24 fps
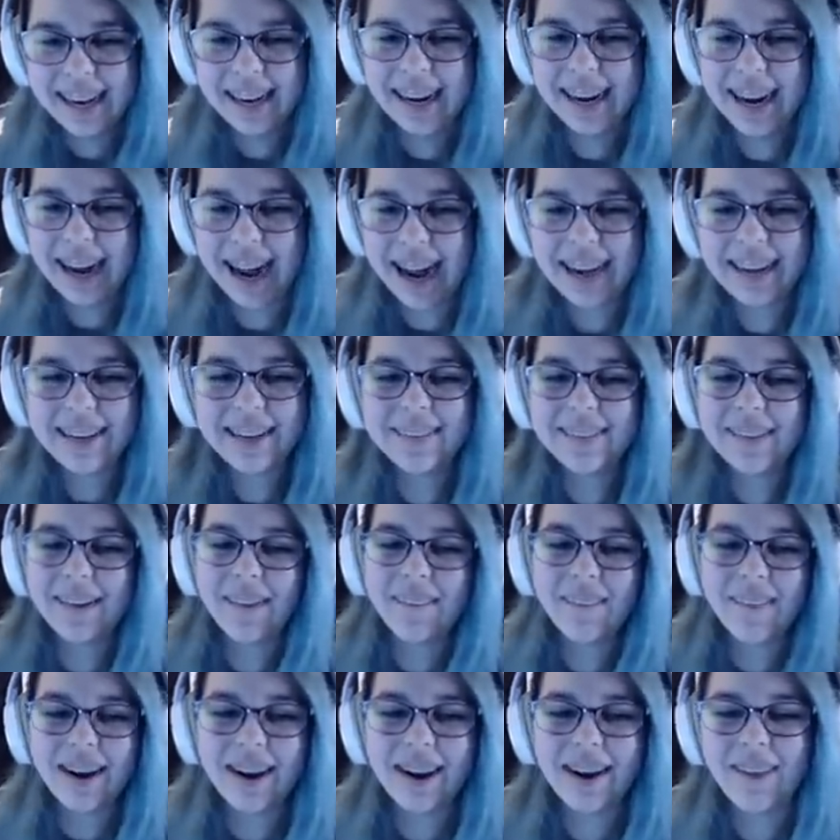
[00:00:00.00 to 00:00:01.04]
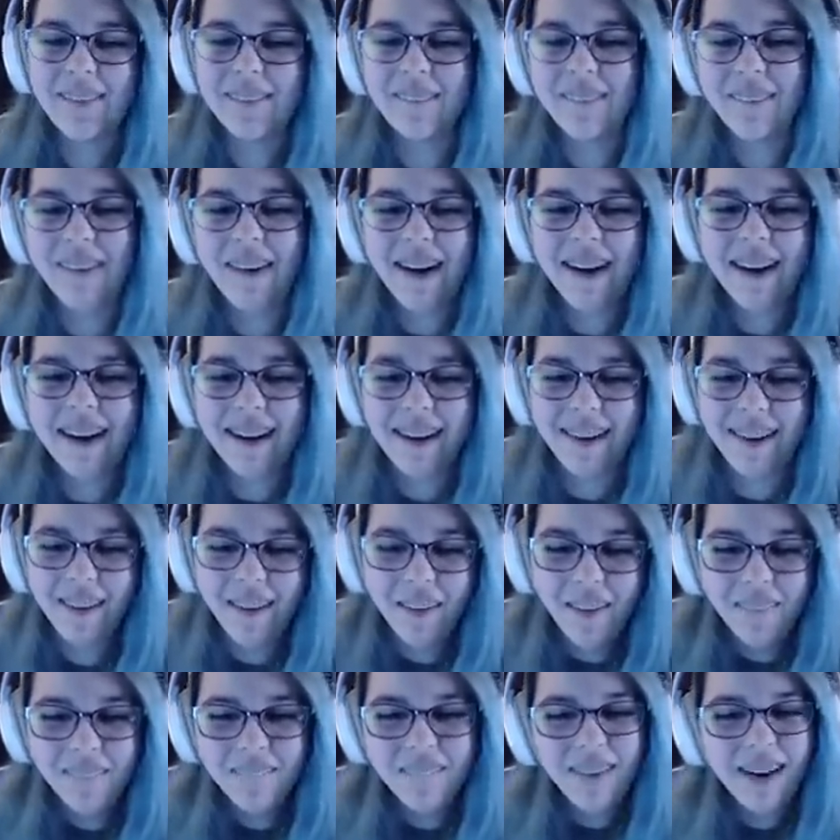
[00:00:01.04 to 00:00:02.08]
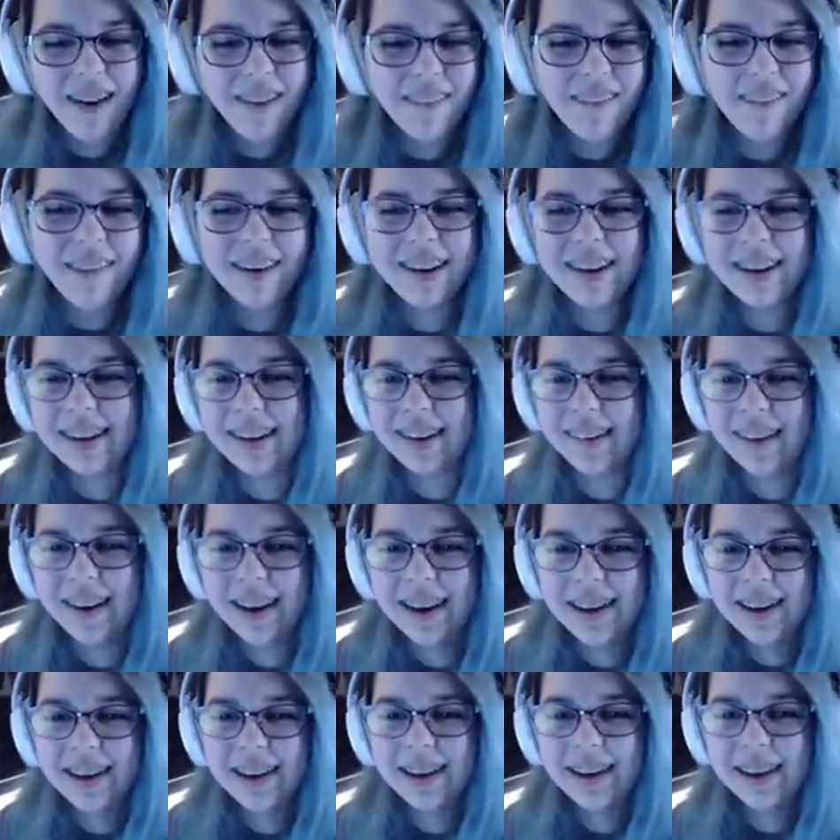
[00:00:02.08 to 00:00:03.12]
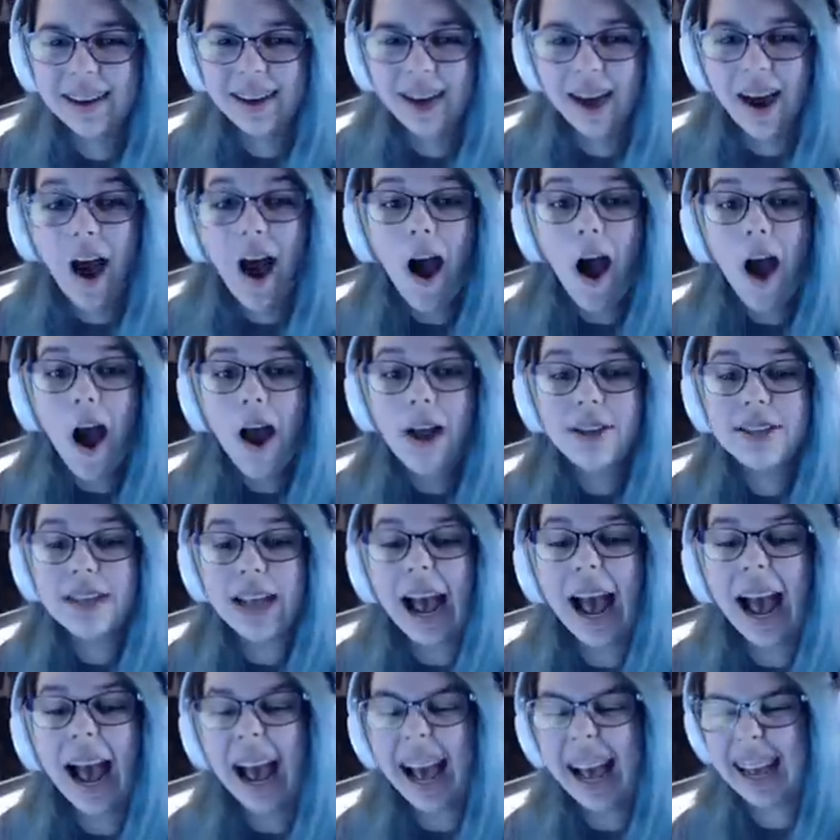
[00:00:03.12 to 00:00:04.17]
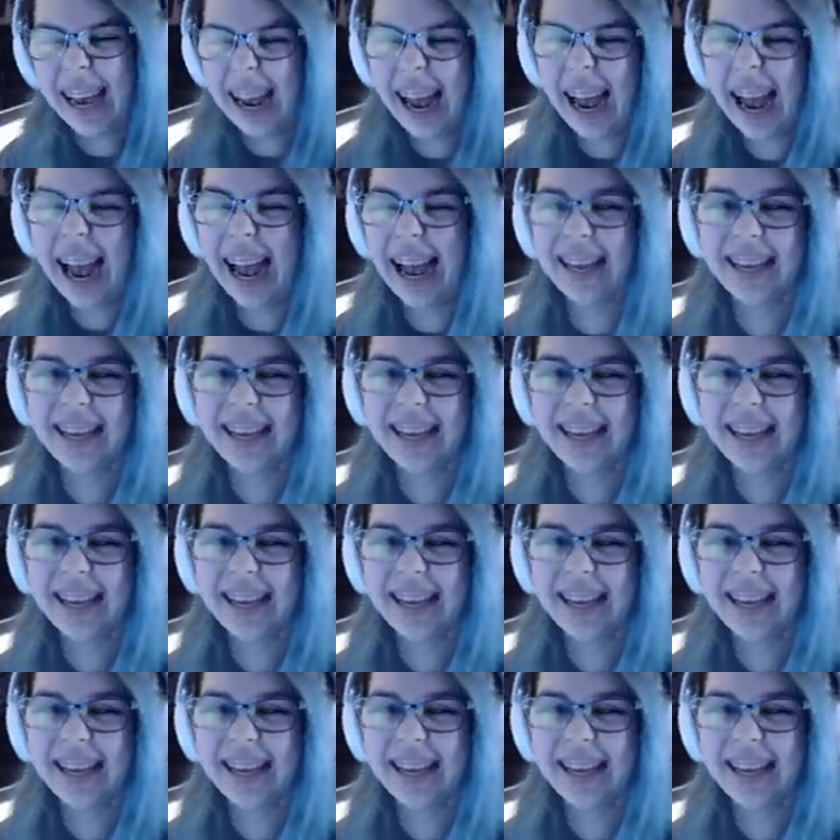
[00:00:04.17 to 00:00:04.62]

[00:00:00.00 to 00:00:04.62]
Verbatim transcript: I don't know where you are. Where are you? I'm over here. Chad!